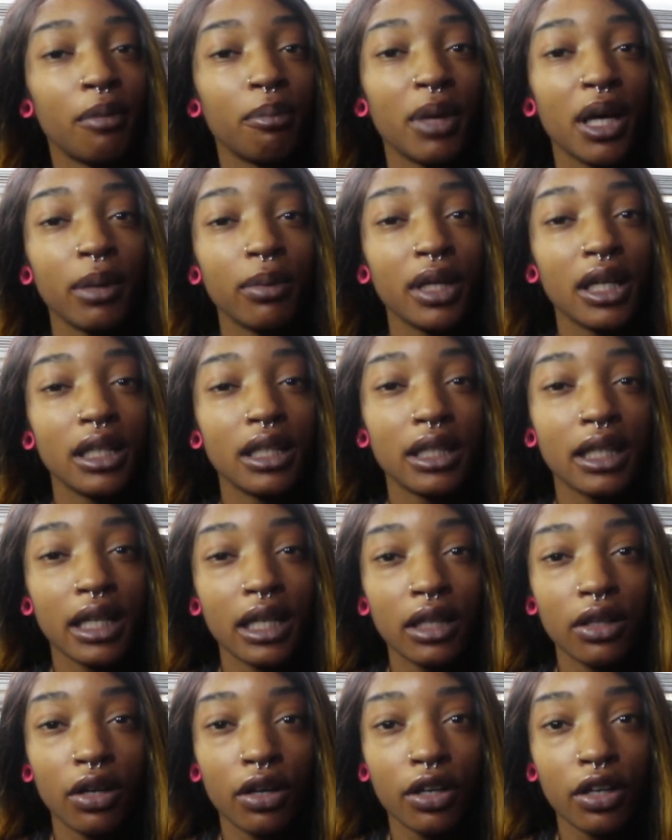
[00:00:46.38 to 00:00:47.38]
maybe a
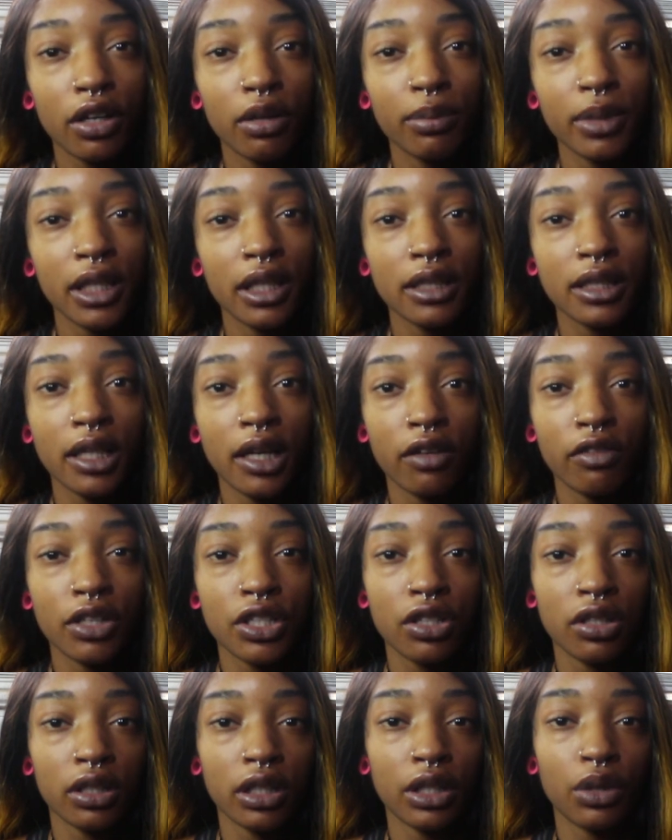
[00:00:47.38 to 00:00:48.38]
day longer because I
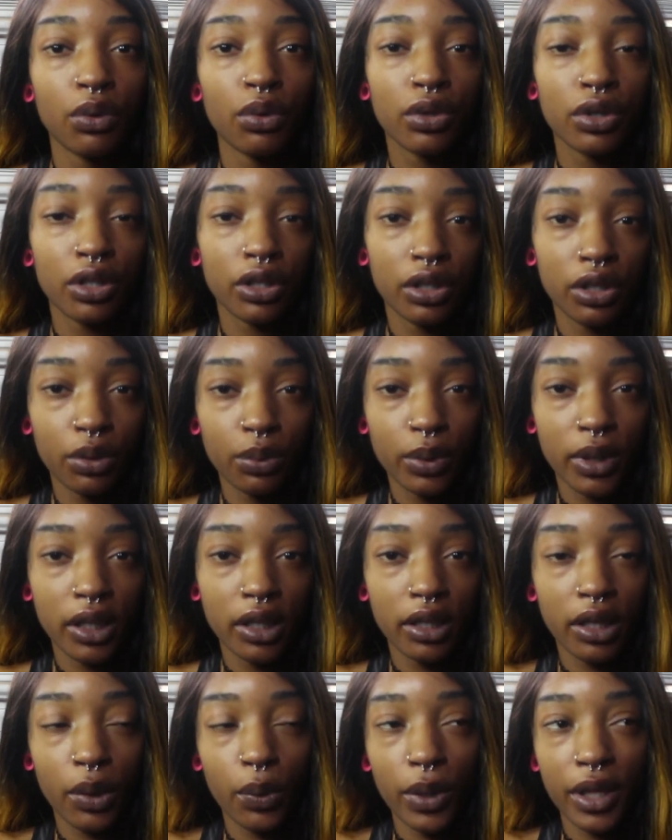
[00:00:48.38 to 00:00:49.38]
originally ordered the
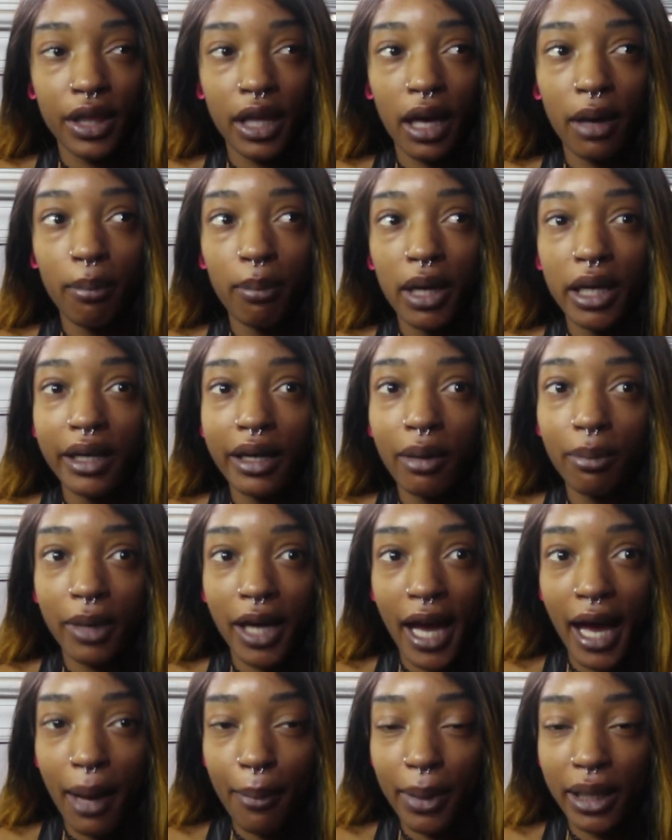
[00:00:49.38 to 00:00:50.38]
wig with a medium
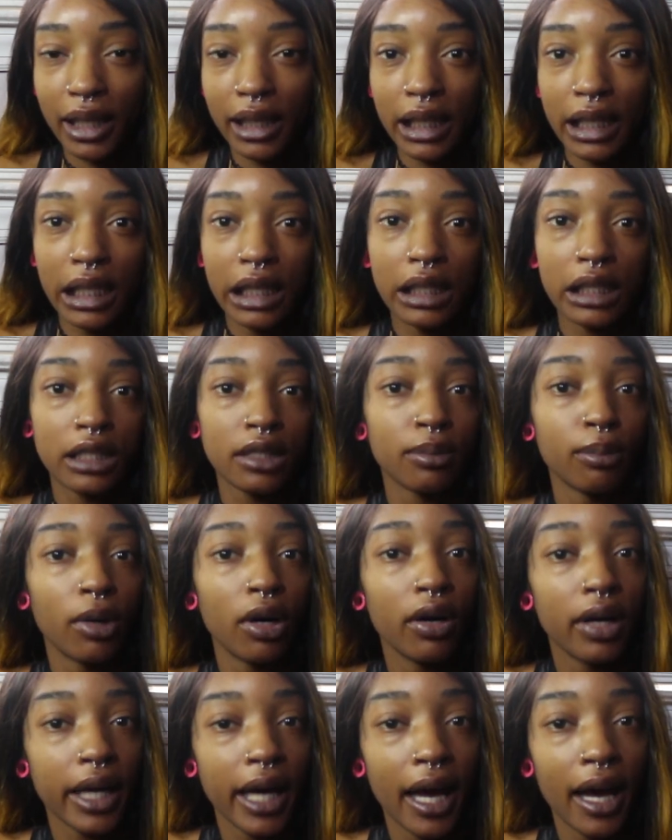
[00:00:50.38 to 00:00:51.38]
cap and I needed a
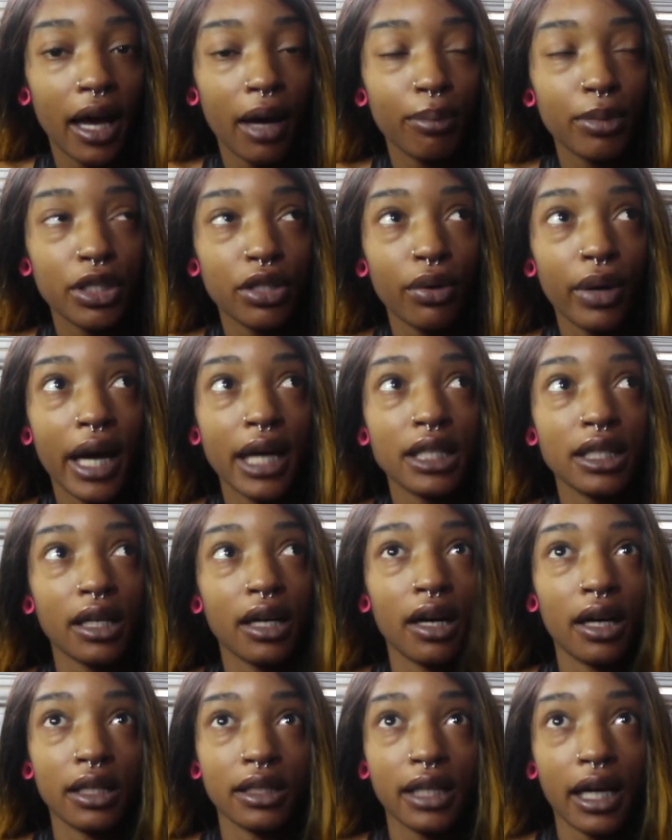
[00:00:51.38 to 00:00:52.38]
small cap, so I had to
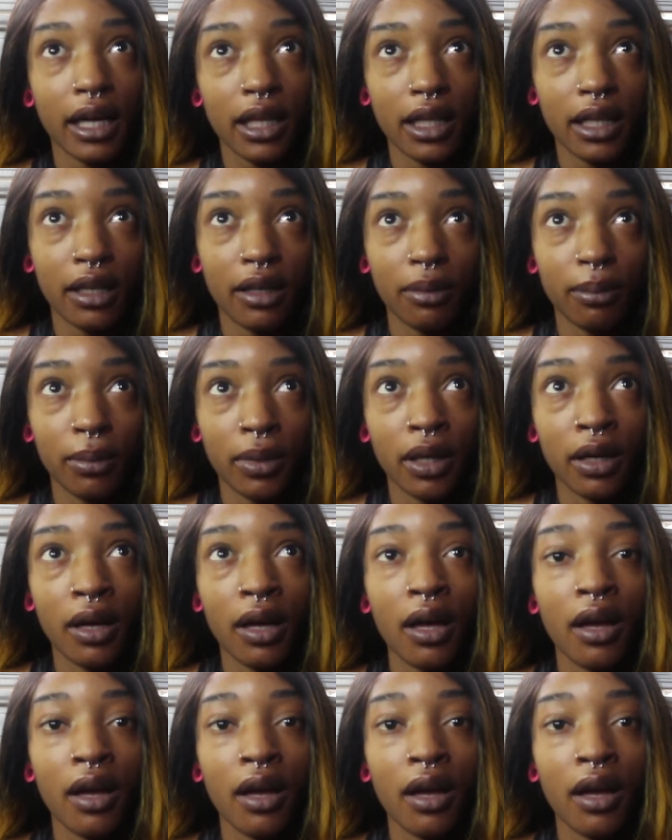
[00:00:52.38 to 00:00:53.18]
contact them.